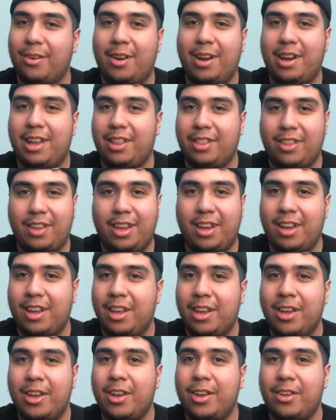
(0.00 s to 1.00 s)
or anything.
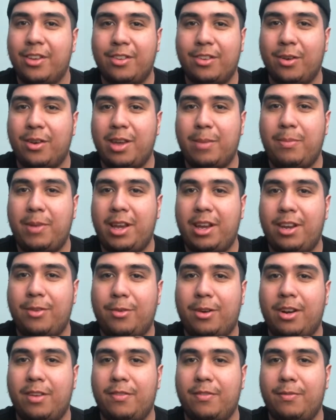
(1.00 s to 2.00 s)
So he peed in
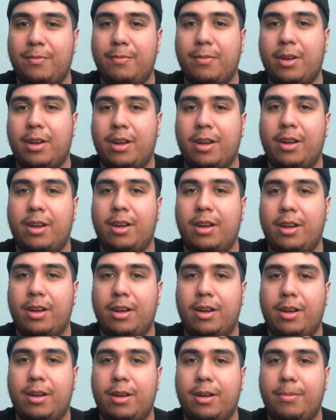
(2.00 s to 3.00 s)
one of
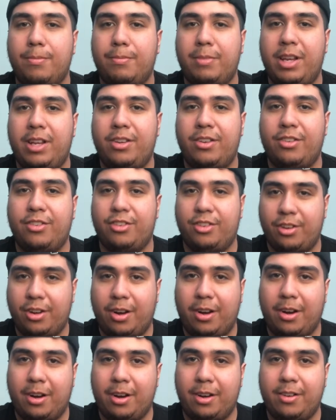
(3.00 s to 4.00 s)
Peach's
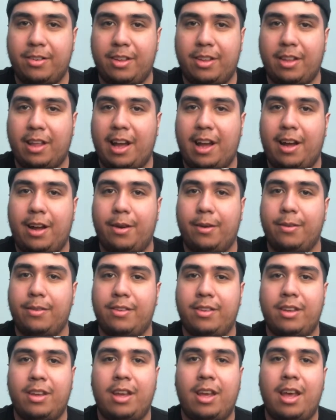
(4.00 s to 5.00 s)
jars in the
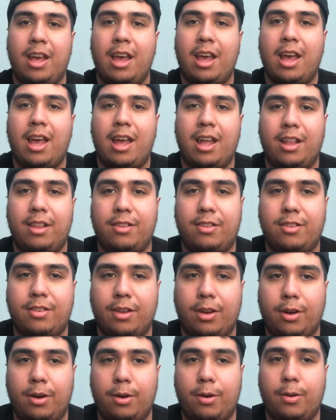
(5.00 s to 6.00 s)
house. And
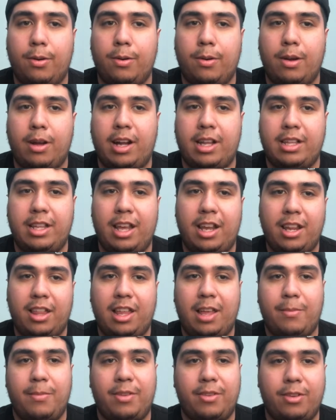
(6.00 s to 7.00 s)
so at the end of
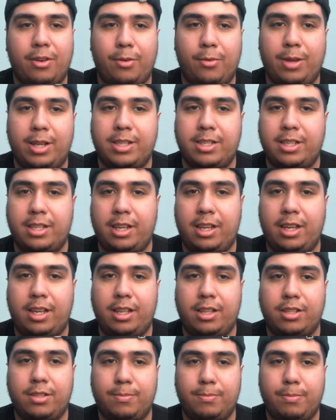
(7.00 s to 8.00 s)
the episode, we
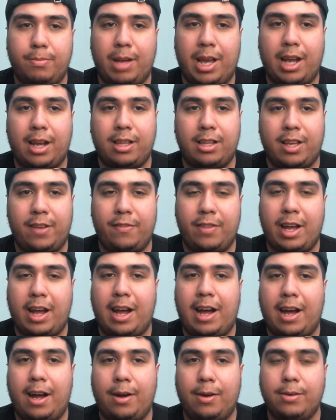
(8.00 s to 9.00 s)
see Beck leave the
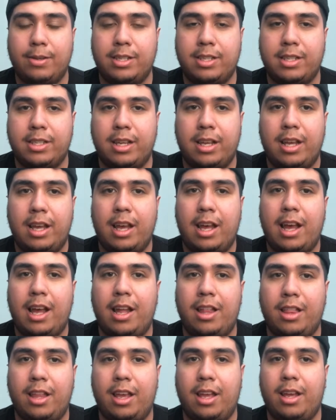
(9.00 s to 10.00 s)
house,
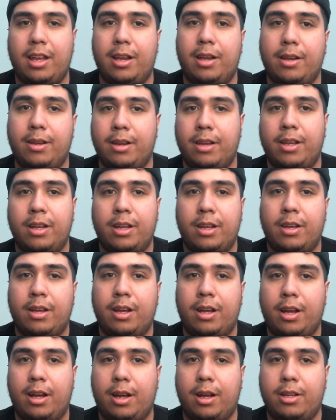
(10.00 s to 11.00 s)
and then
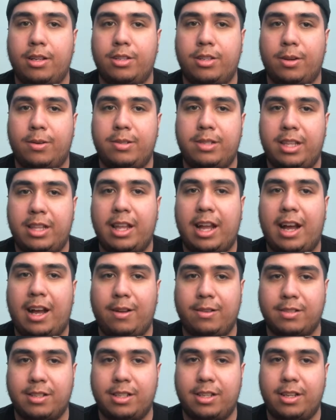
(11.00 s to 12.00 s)
Joe's in the
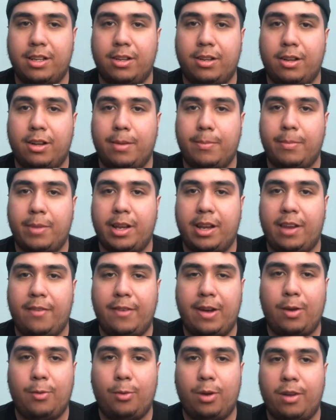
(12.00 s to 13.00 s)
house still, but he
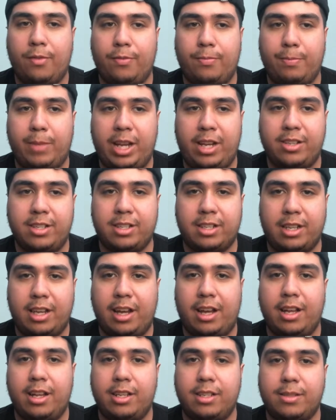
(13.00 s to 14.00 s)
found one of Peach's
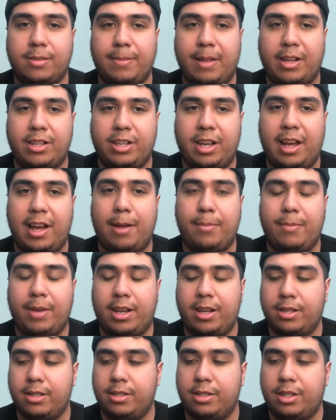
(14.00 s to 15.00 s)
guns that she had
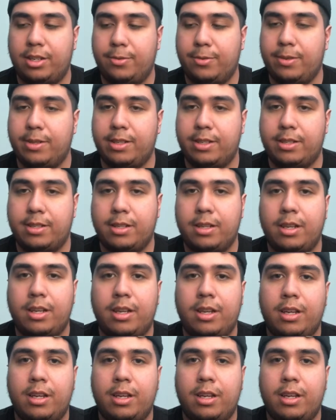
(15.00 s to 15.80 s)
because she's